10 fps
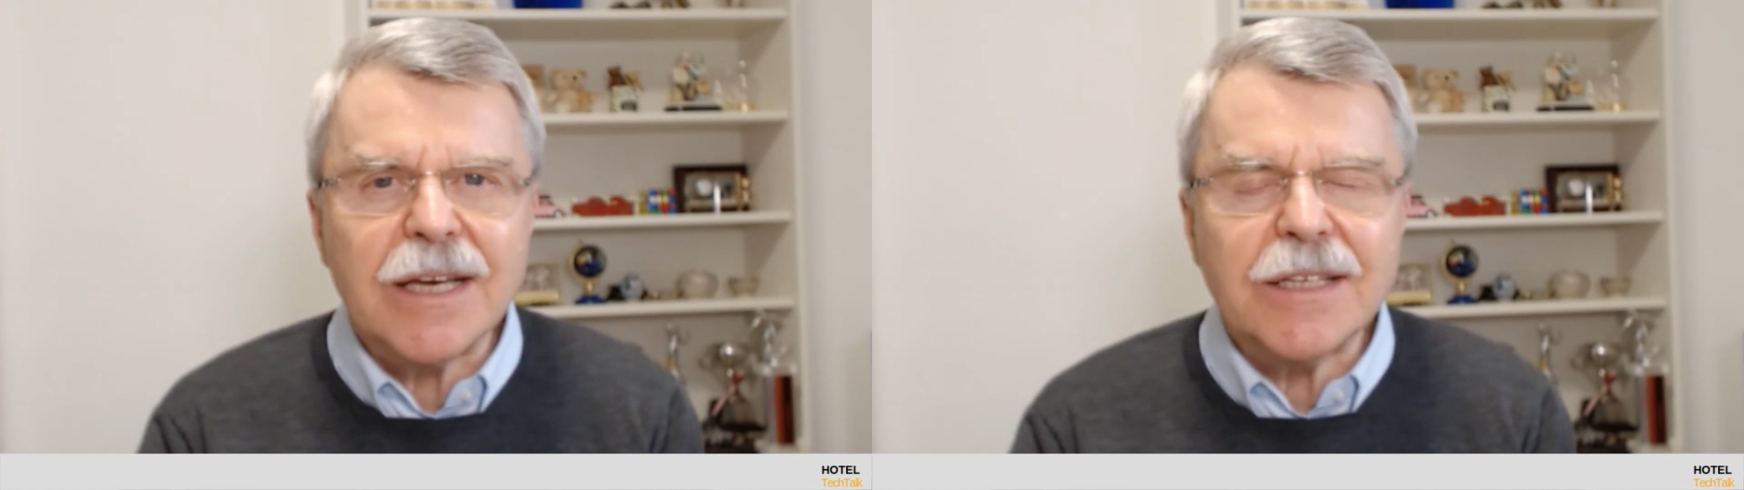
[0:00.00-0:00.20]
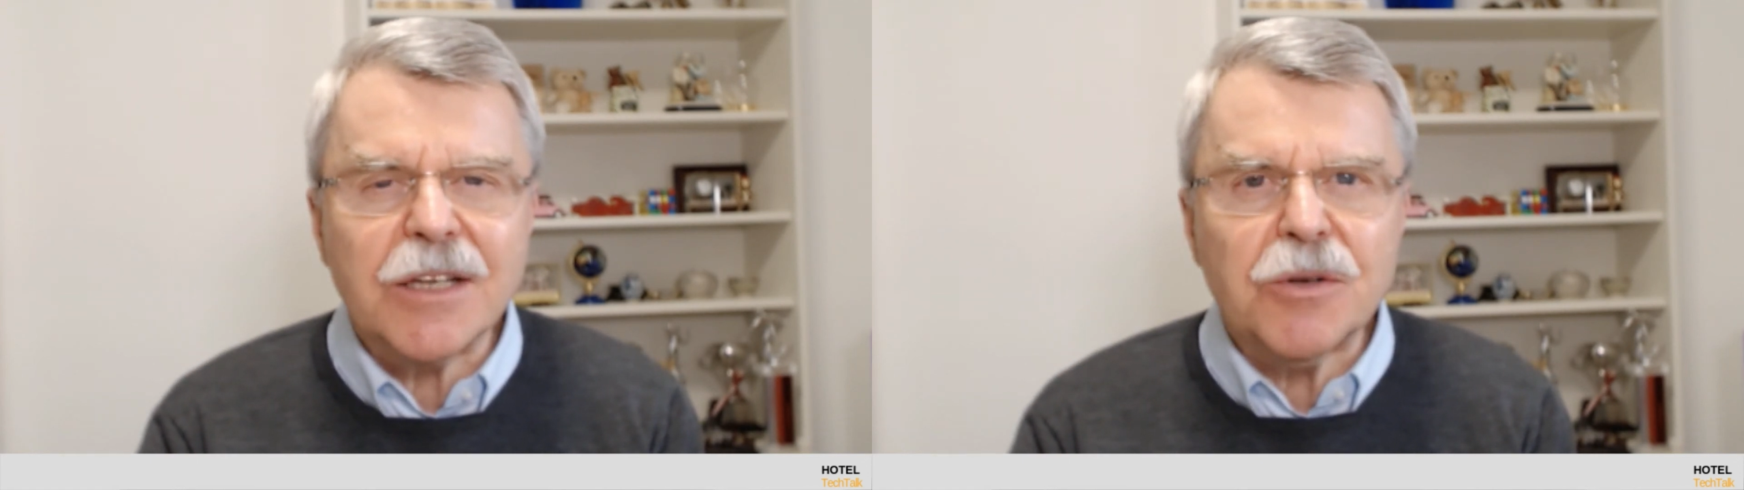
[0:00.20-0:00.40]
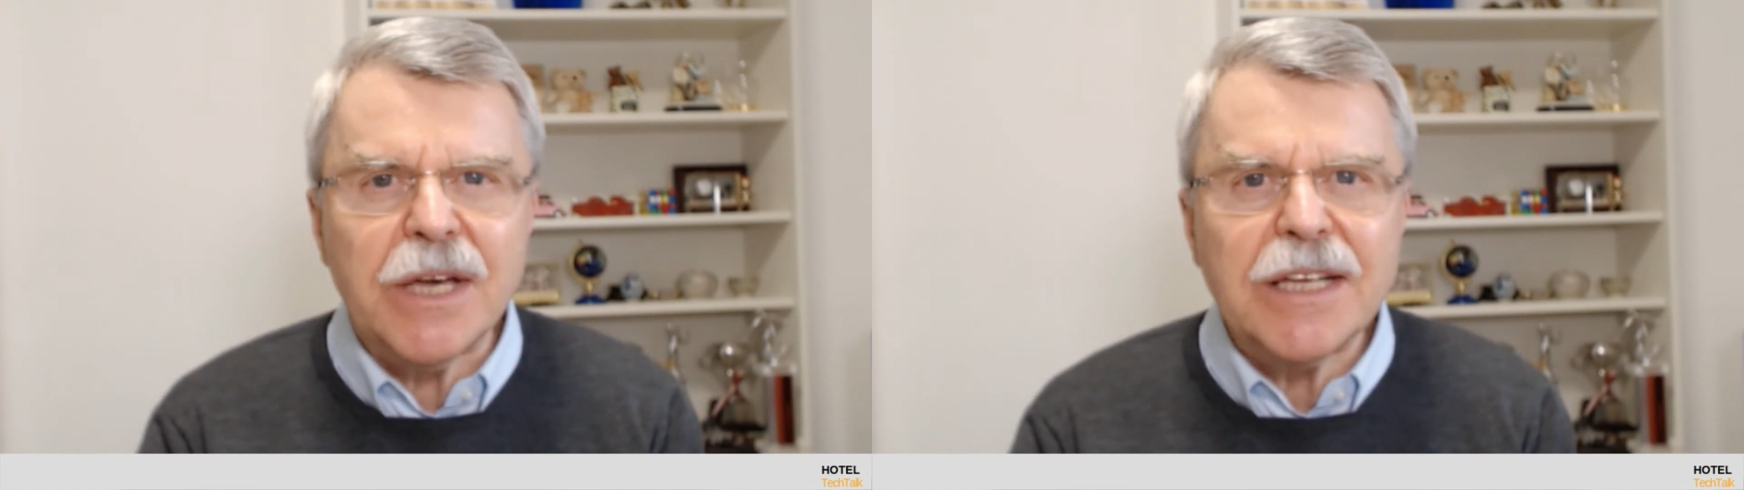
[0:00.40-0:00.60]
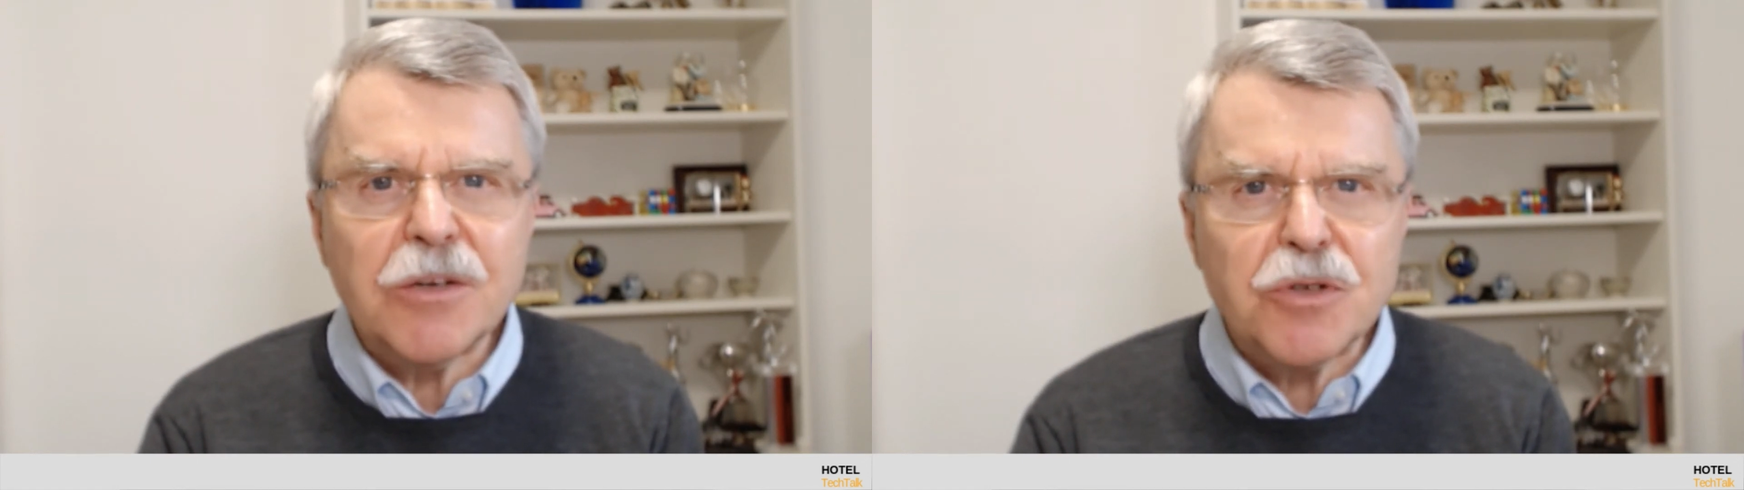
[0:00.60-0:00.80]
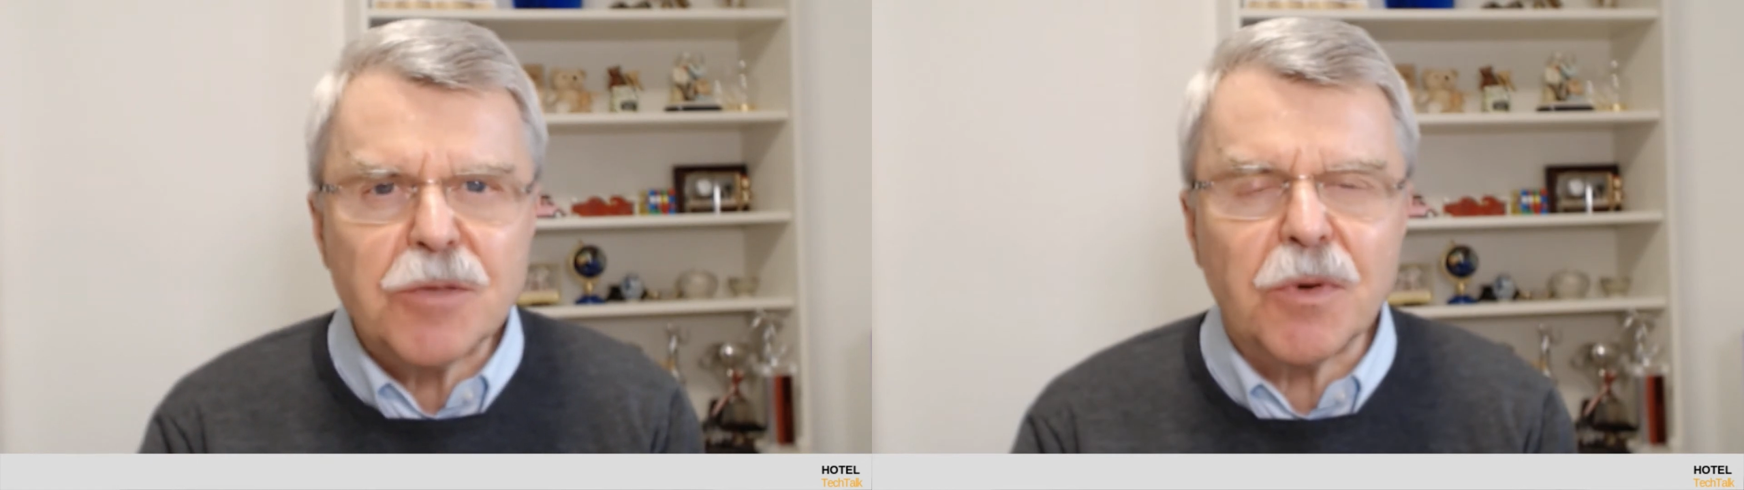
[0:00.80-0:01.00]
getting
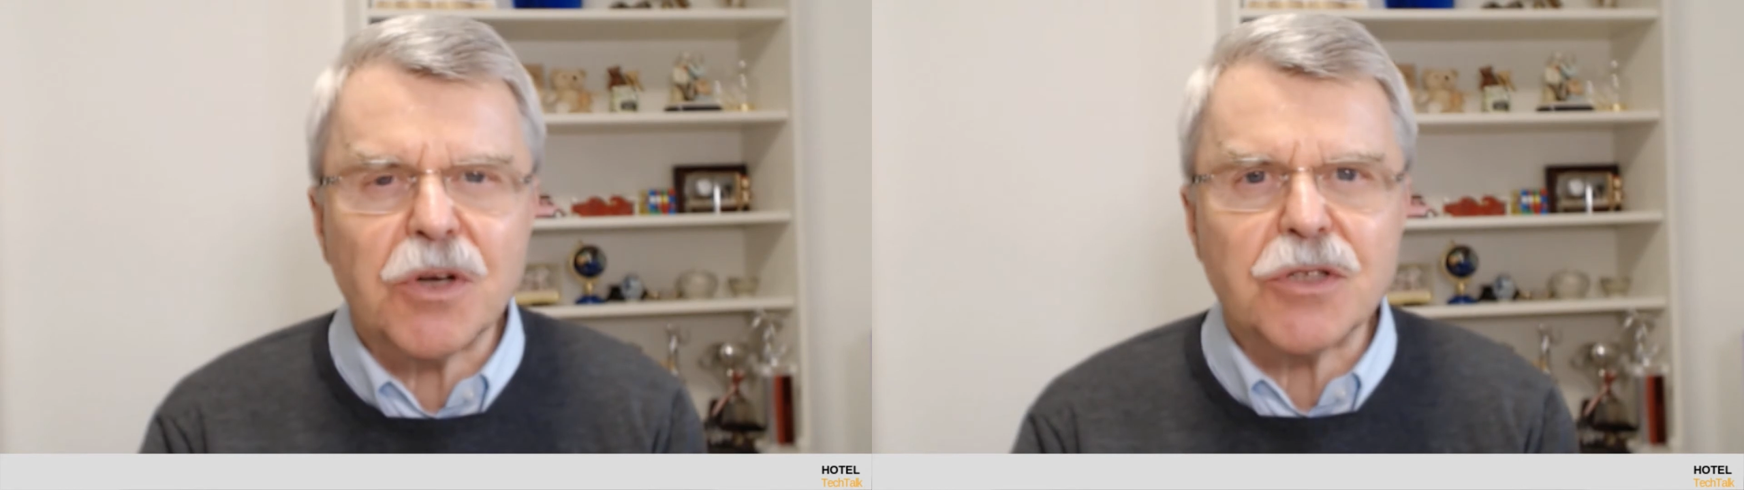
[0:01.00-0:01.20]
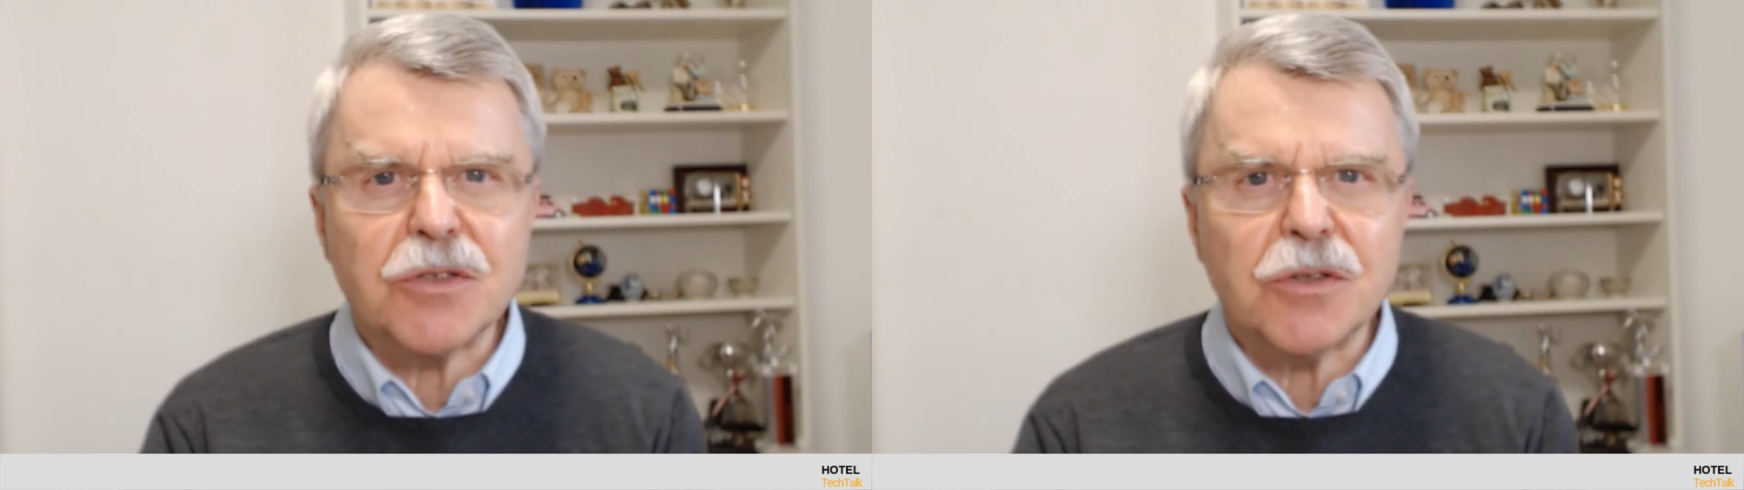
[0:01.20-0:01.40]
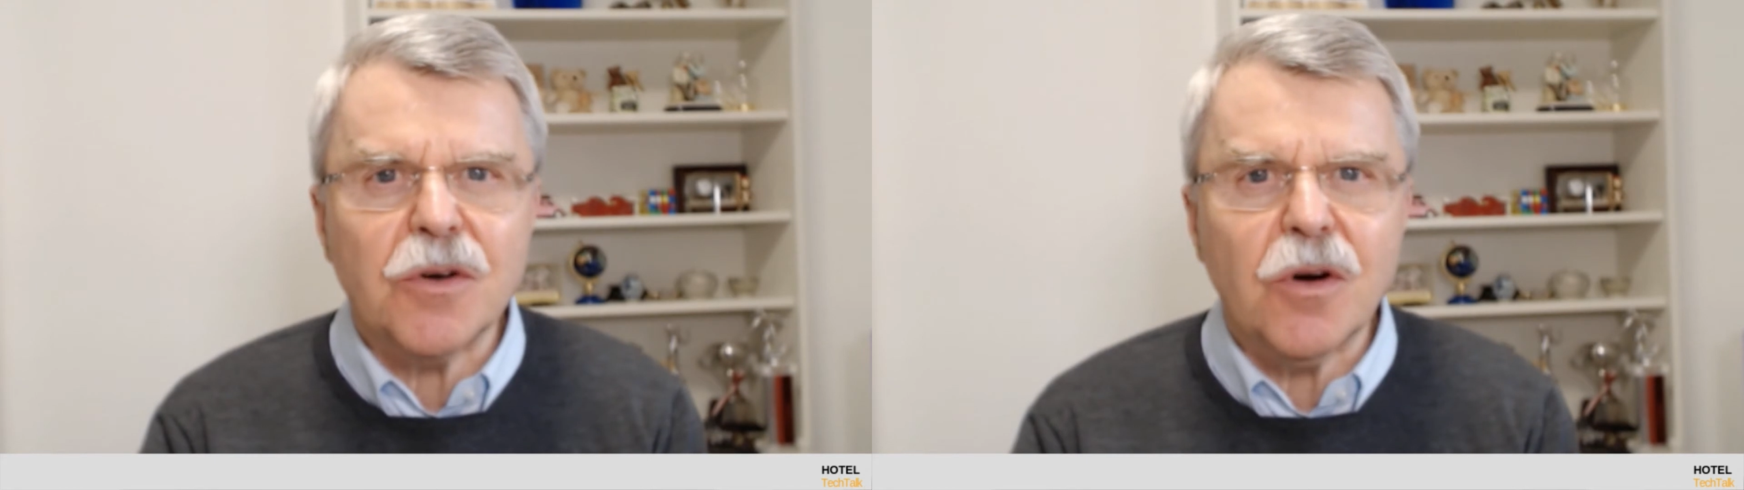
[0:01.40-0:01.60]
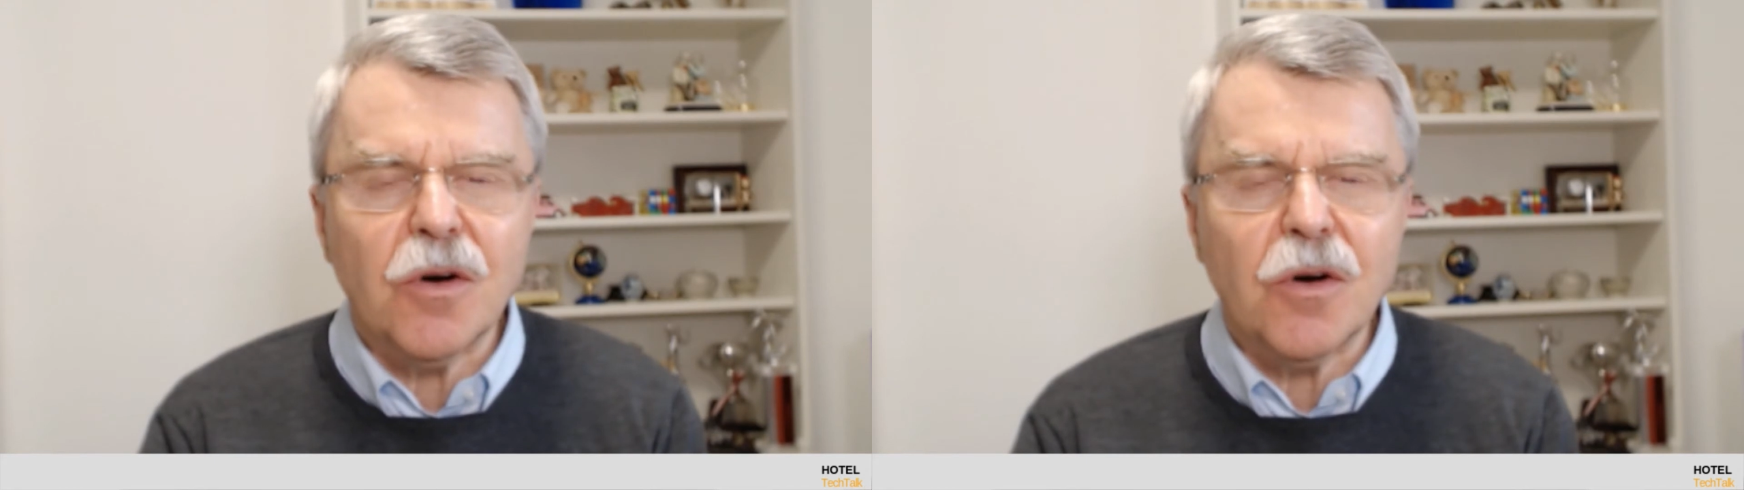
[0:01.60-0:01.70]
any response